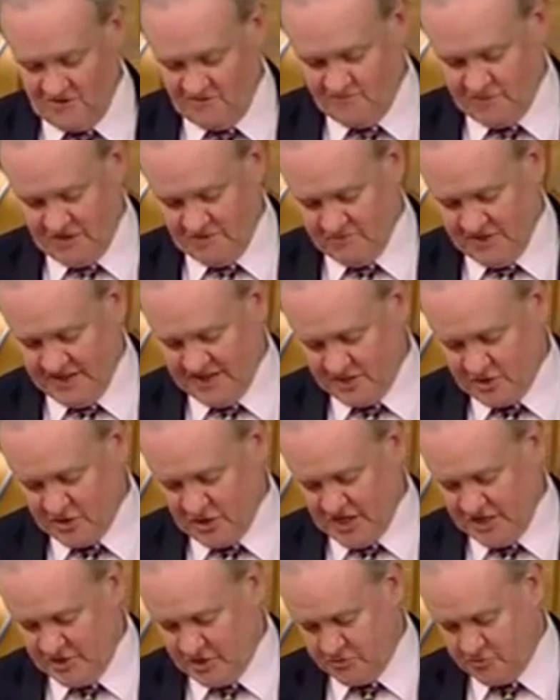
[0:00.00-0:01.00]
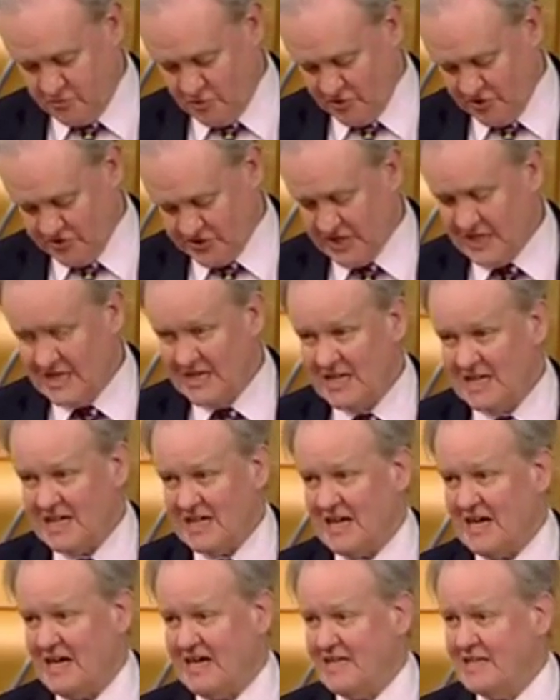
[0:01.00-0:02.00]
of public transport.
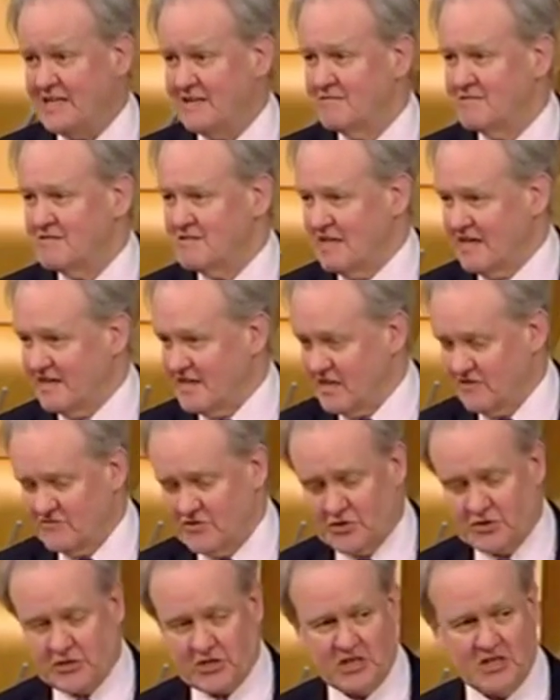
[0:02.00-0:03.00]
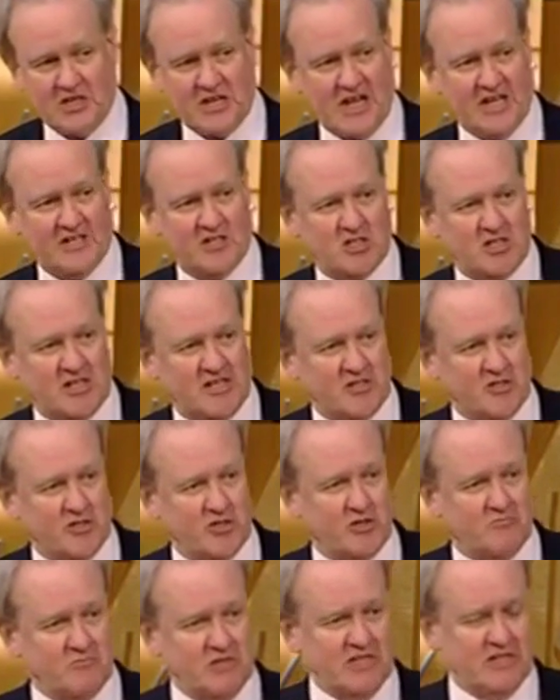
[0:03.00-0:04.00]
I, like others, congratulate
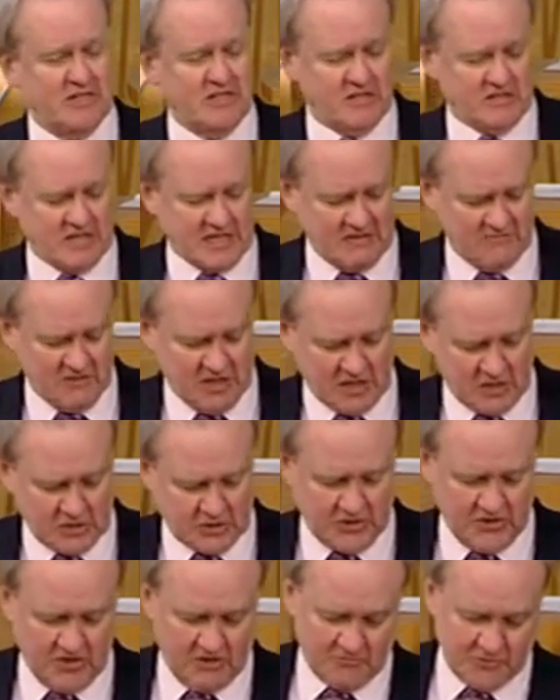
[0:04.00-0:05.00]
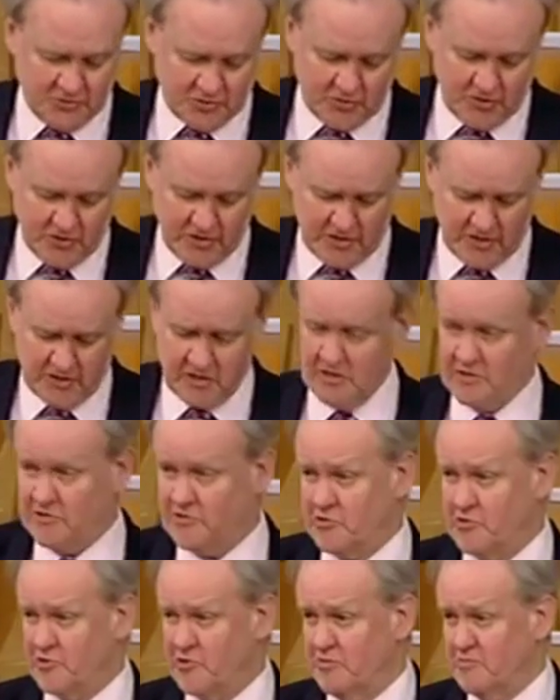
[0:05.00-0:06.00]
Jim Eadie on giving us the opportunity
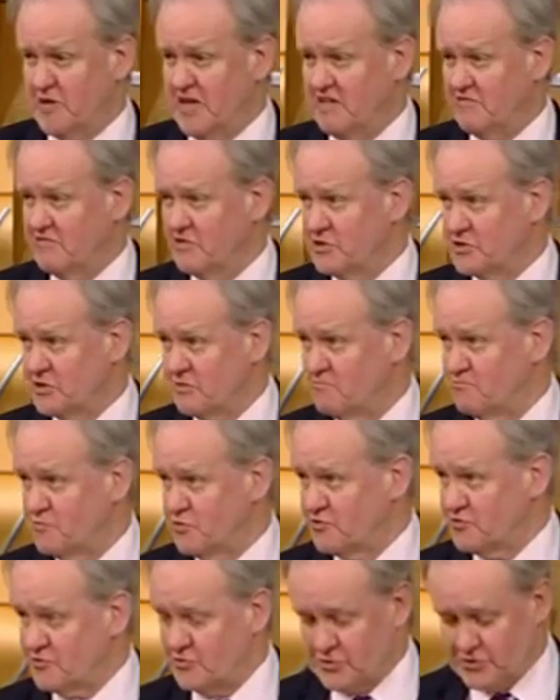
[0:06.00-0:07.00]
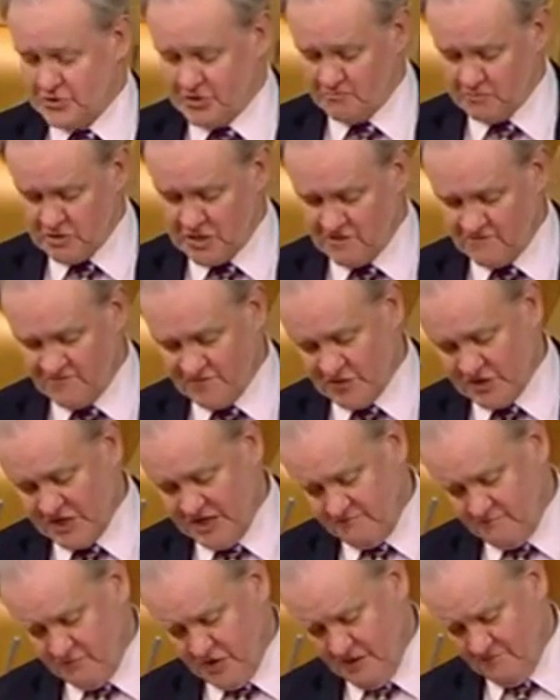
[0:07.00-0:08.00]
to debate this important subject for
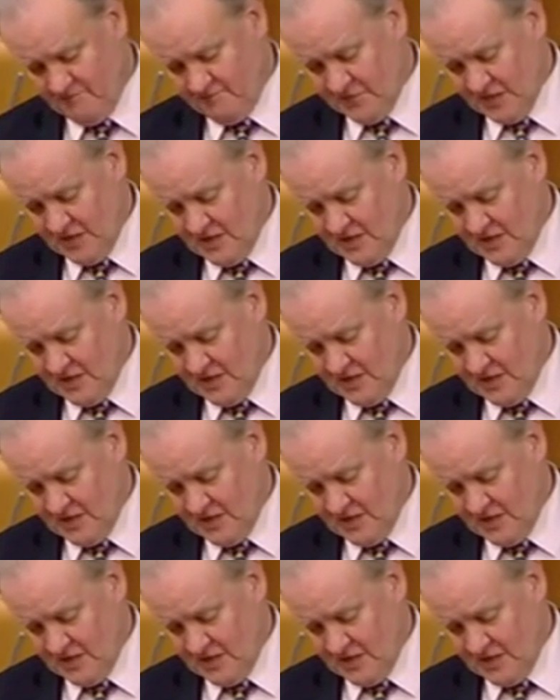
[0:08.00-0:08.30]
Edinburgh.